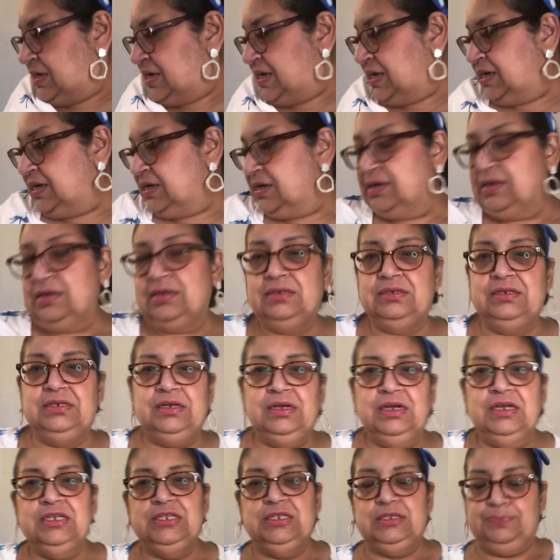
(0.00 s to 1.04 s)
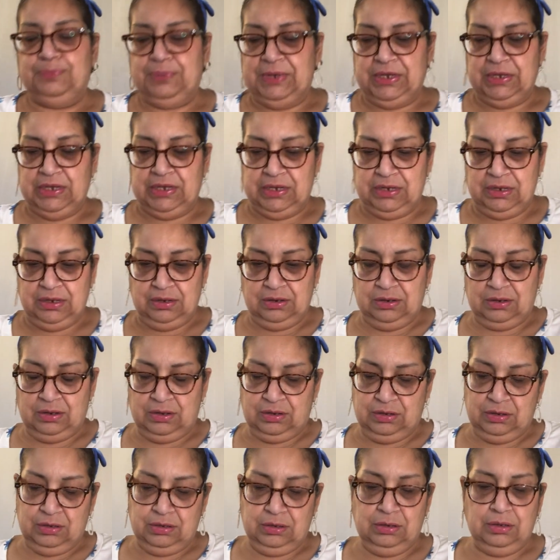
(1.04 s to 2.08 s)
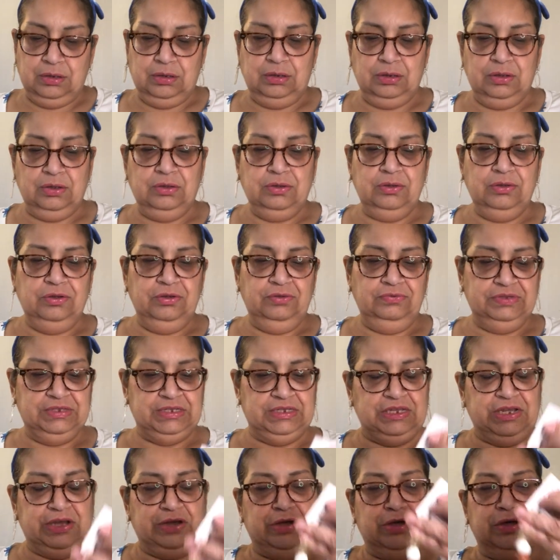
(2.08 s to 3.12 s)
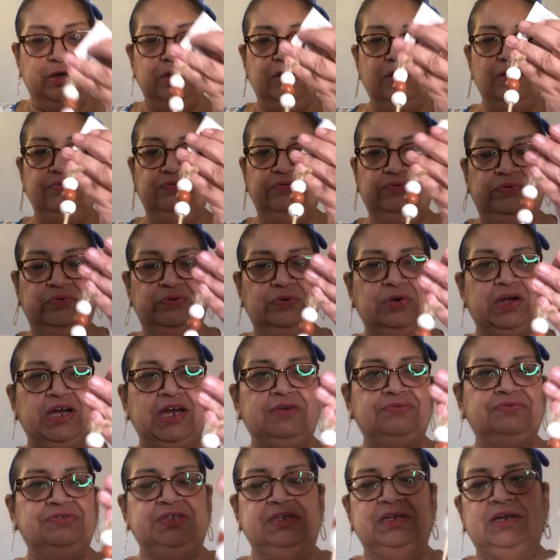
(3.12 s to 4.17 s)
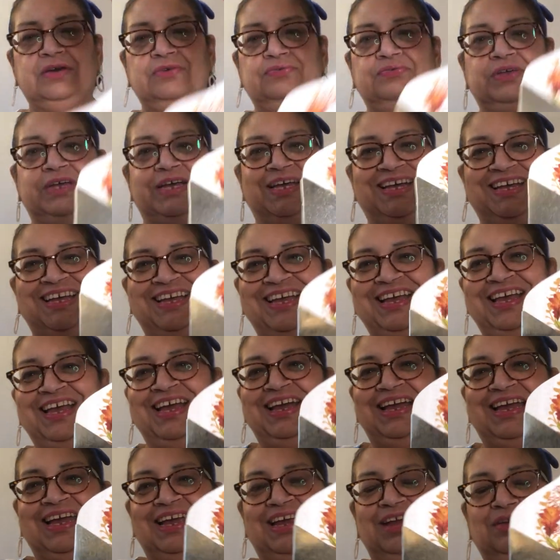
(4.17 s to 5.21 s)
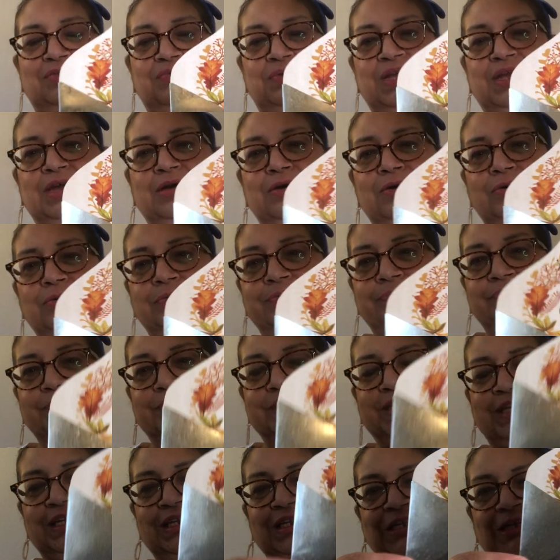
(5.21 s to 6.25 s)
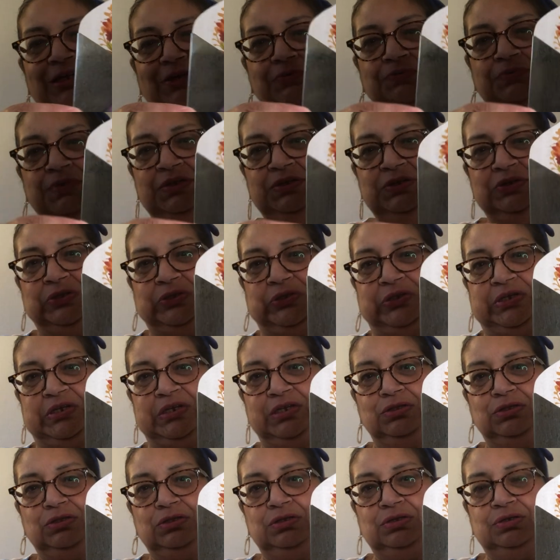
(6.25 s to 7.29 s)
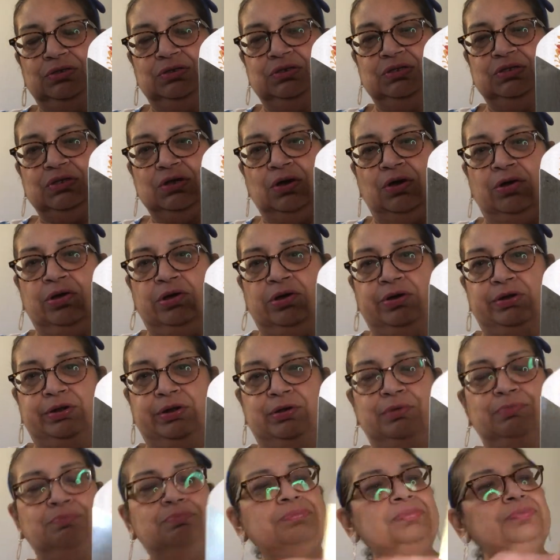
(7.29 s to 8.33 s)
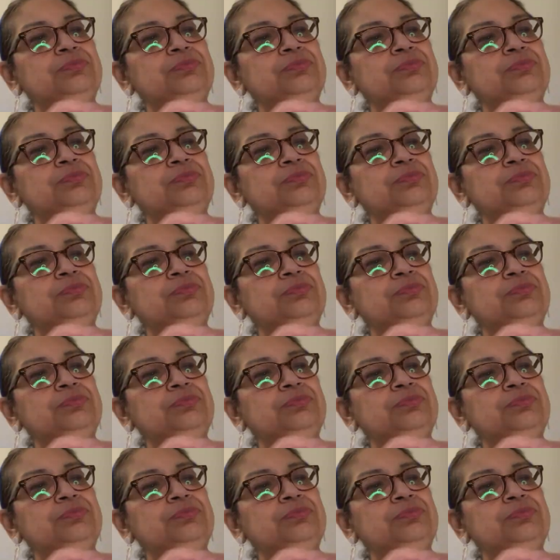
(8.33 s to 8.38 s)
And speaking of stuff, craft stuff, here we go. I love this. It is autumn.